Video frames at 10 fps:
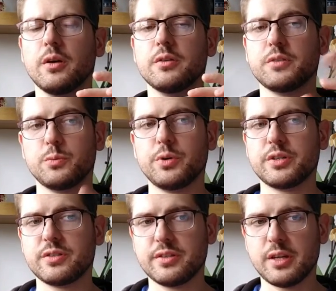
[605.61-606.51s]
So it
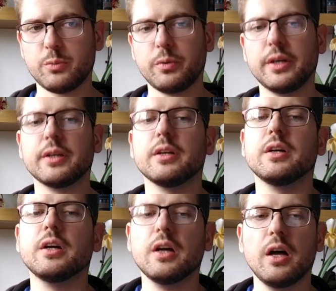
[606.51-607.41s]
works in that way.
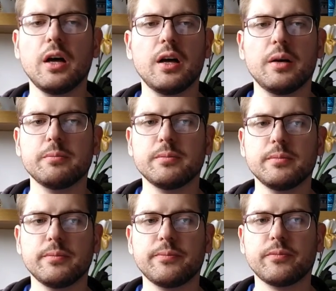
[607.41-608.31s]

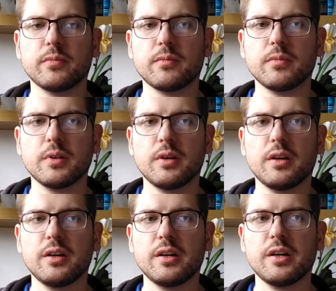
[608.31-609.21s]
Um,
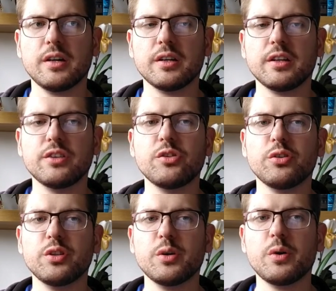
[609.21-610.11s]
I
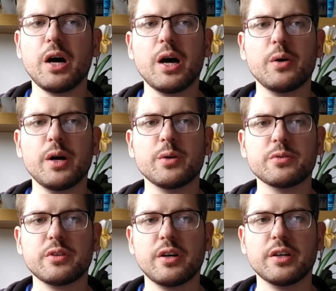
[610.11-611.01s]
don't know how
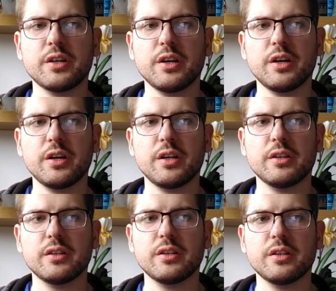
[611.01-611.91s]
else I
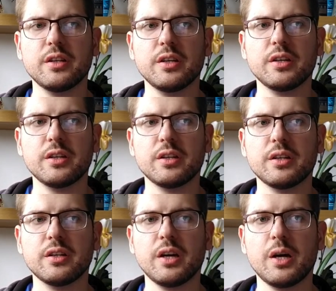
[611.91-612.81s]
can
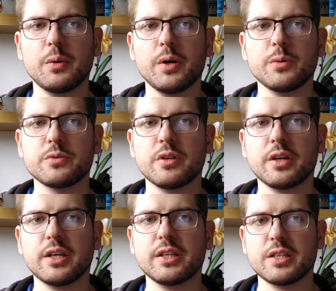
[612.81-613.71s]
uh, how else I
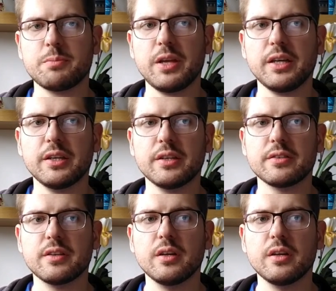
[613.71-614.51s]
can explain this.